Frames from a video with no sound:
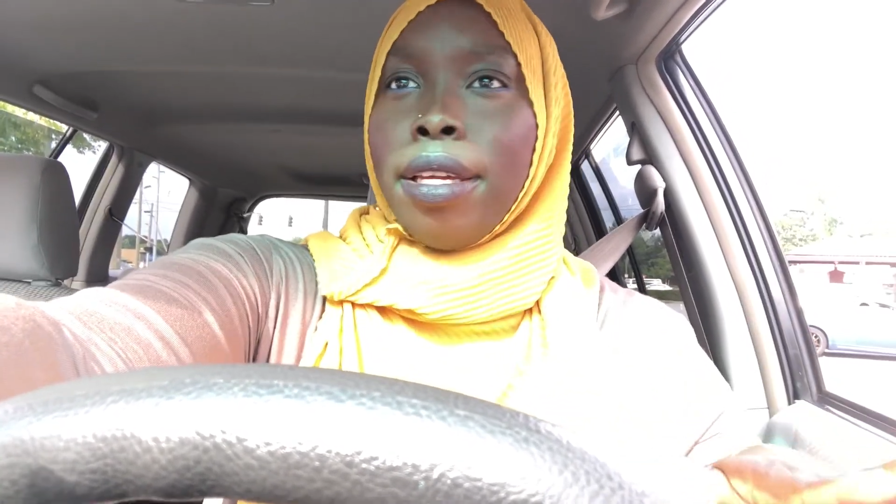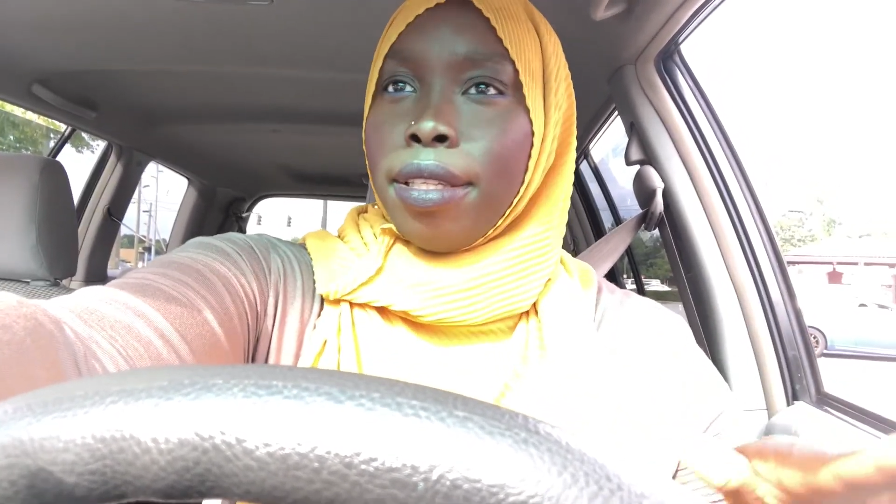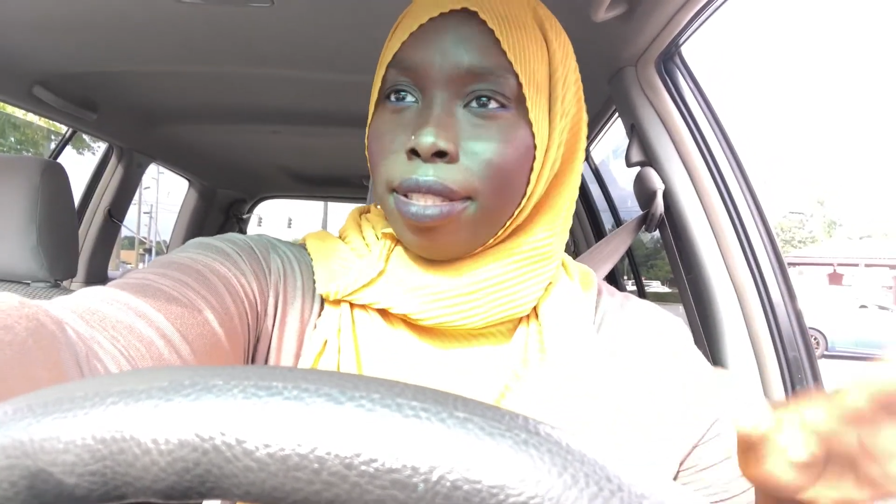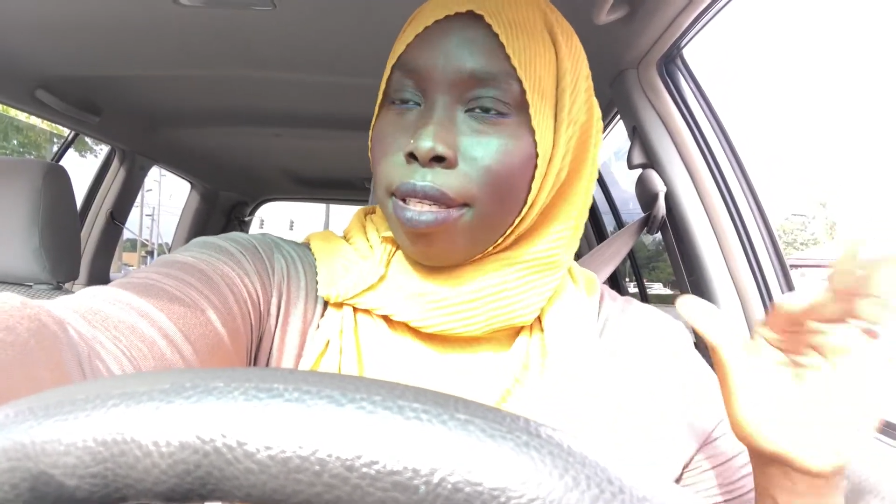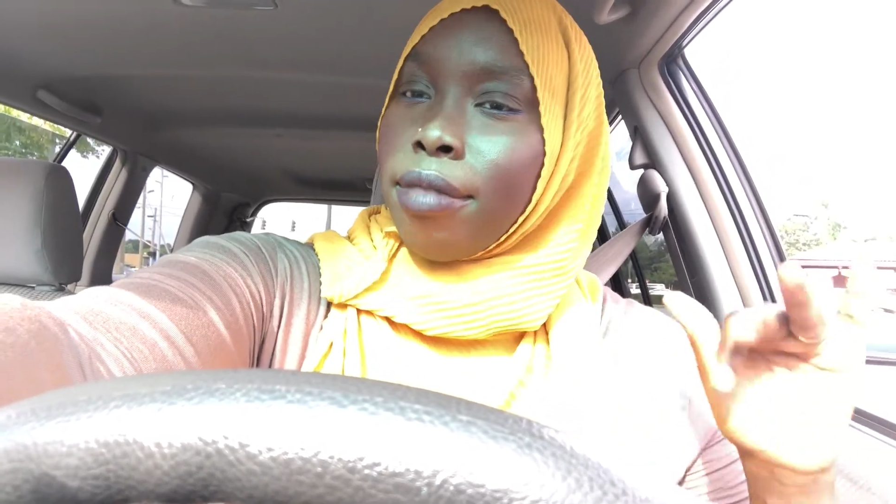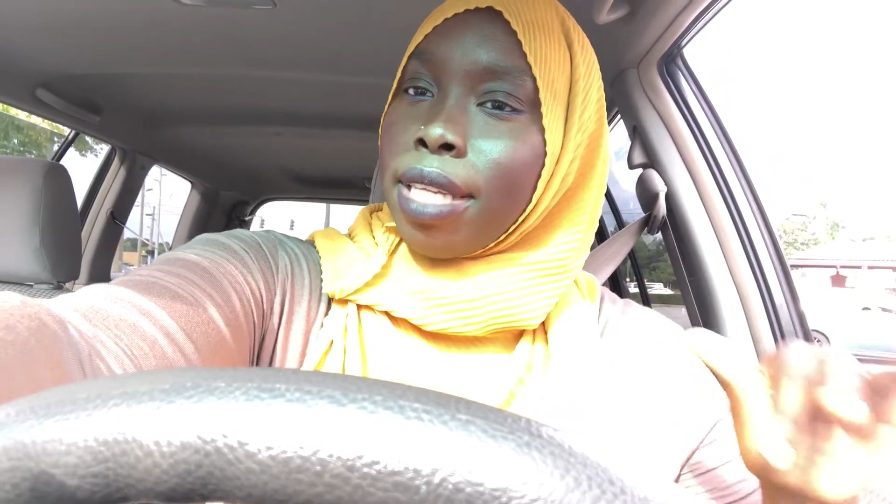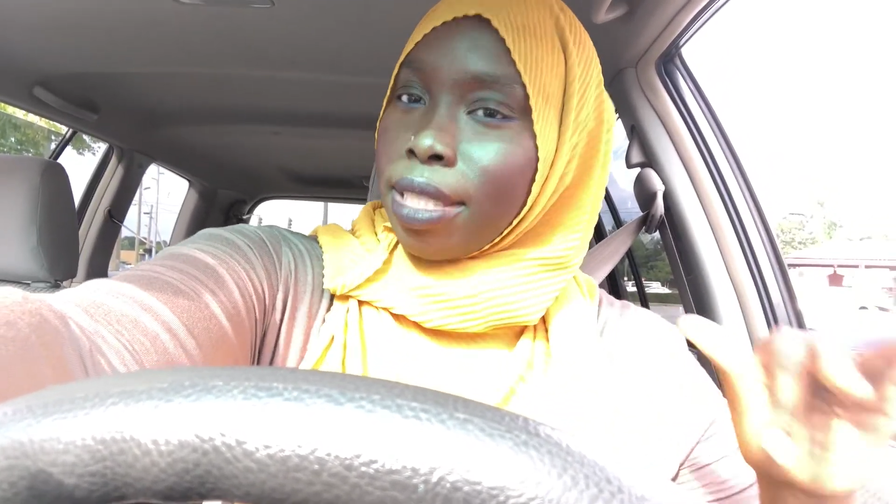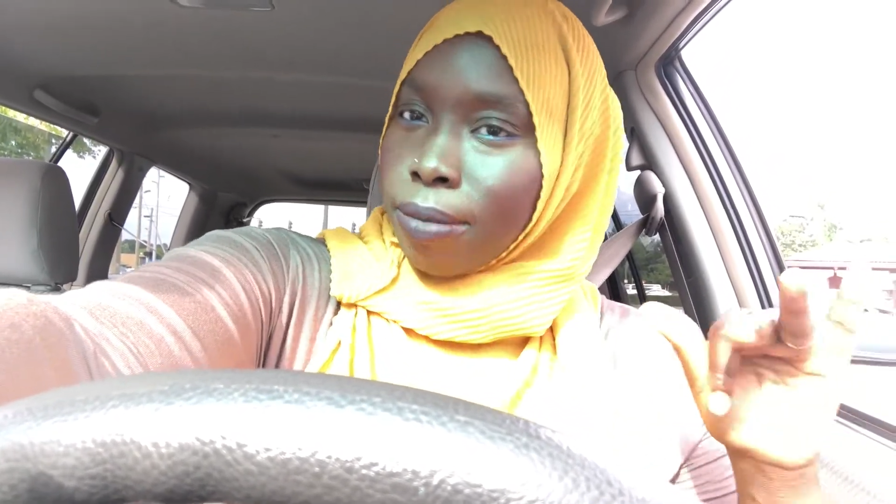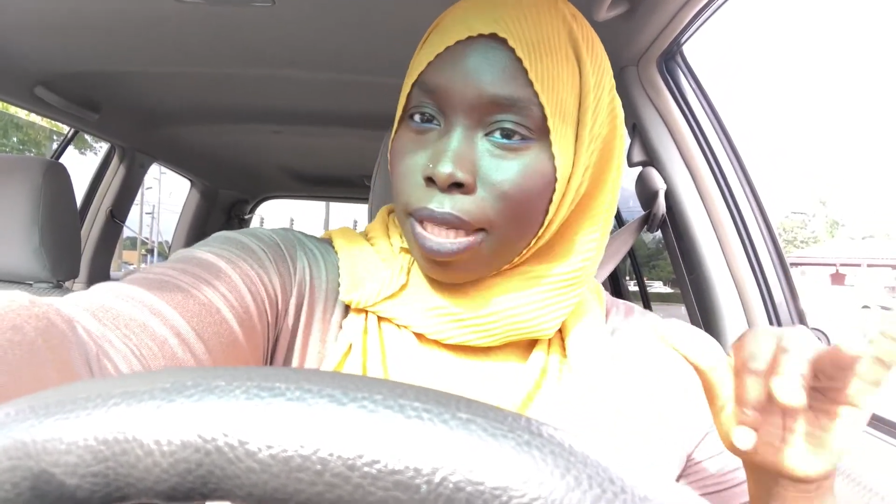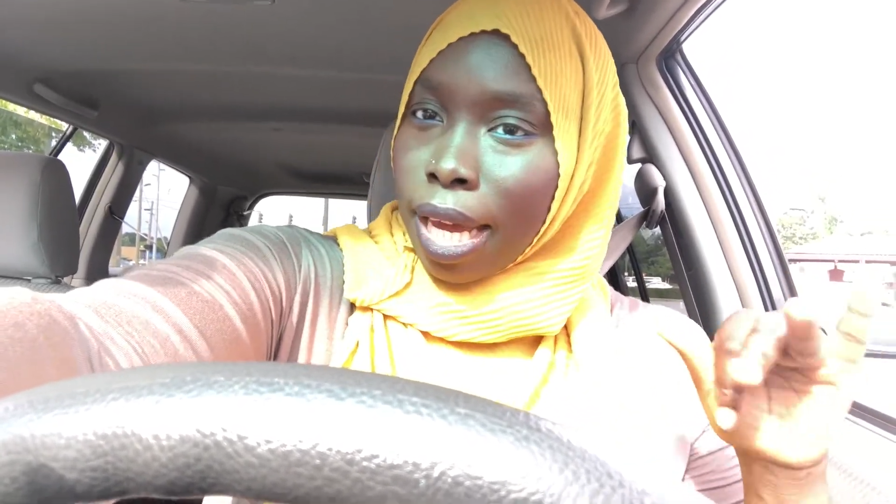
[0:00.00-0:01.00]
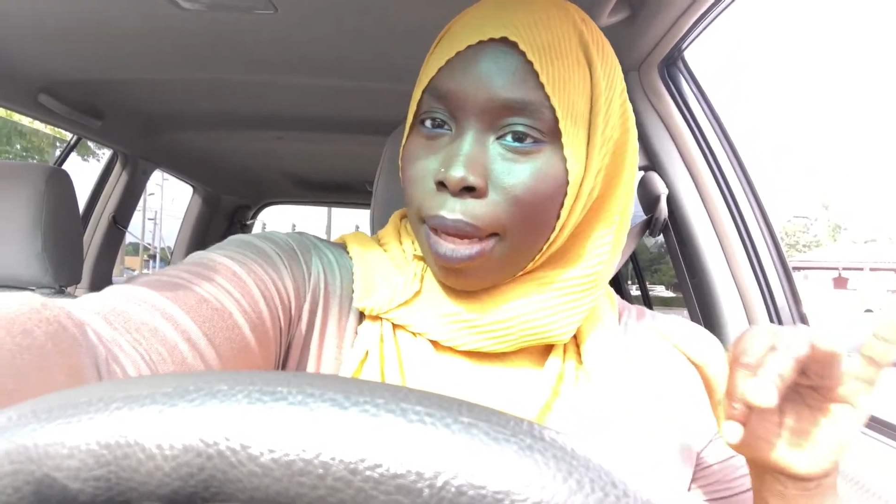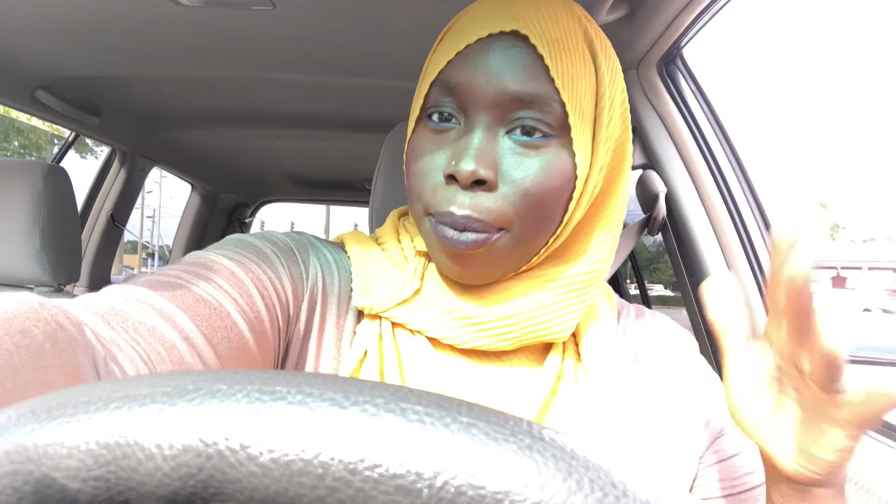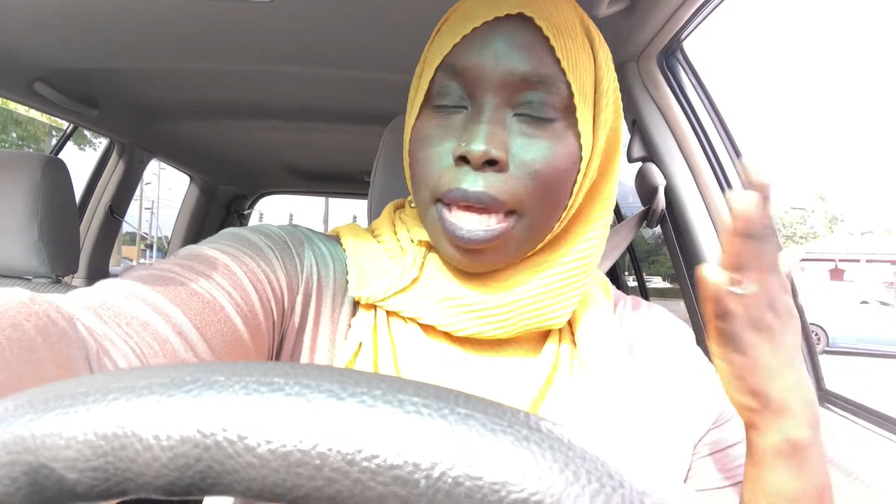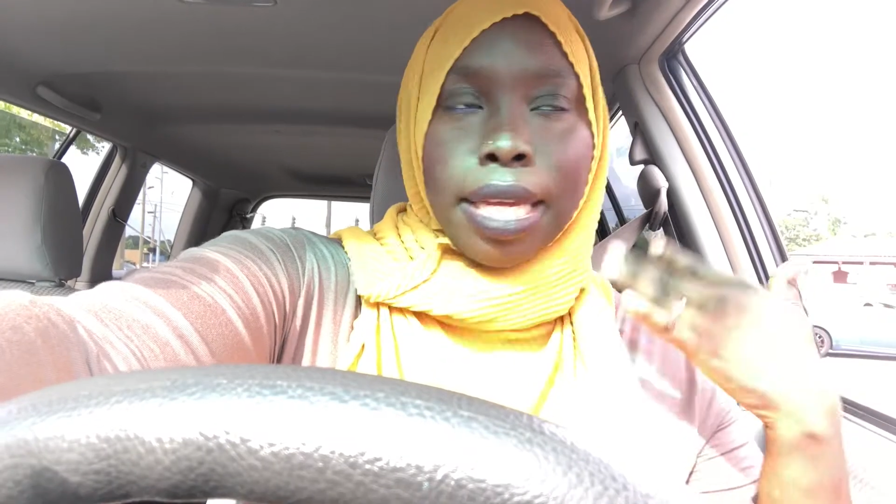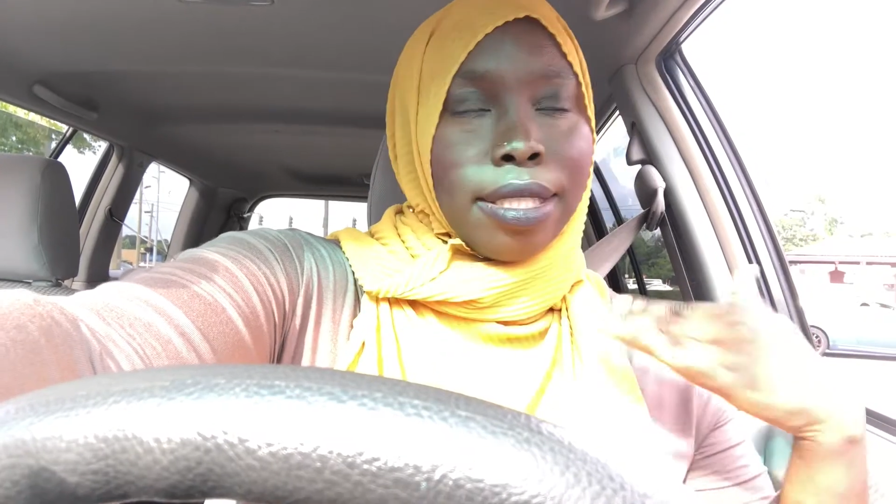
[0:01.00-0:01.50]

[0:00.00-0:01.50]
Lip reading: it's gonna take some time. Like,